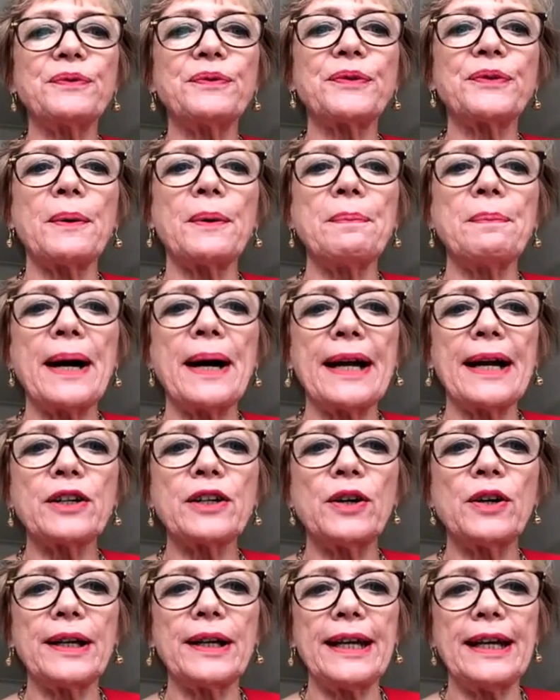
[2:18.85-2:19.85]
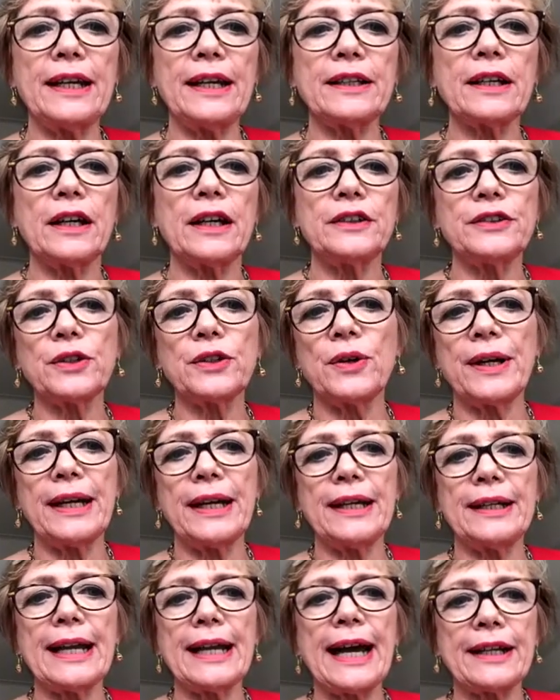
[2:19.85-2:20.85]
from my colleague
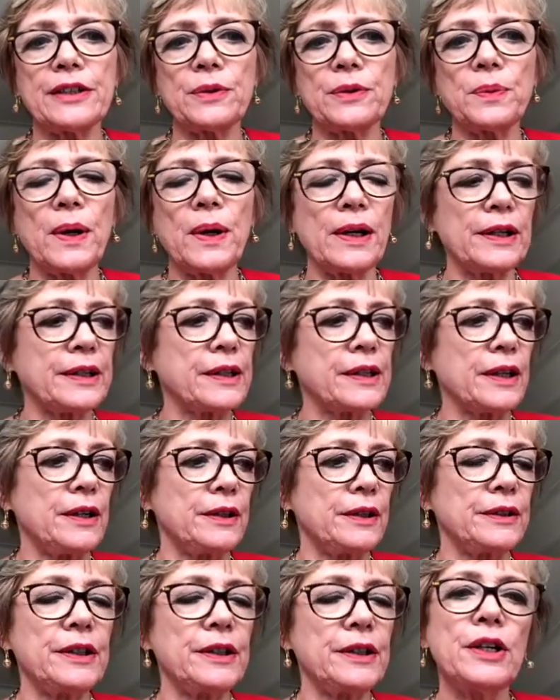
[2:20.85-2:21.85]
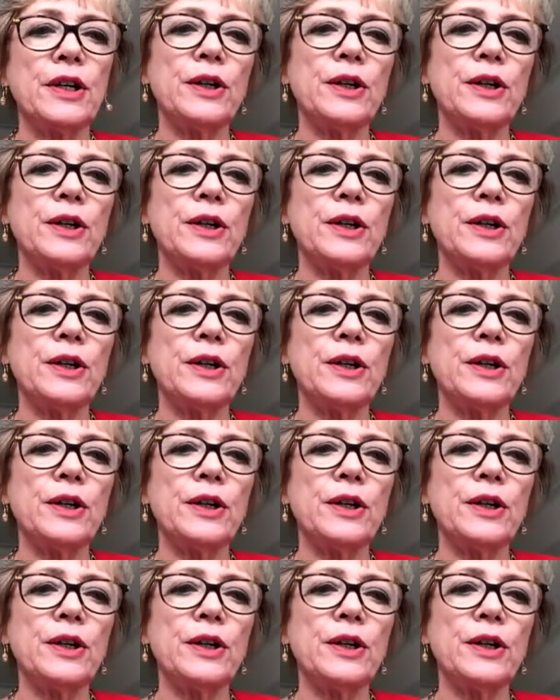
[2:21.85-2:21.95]
Doyin Atawalagon,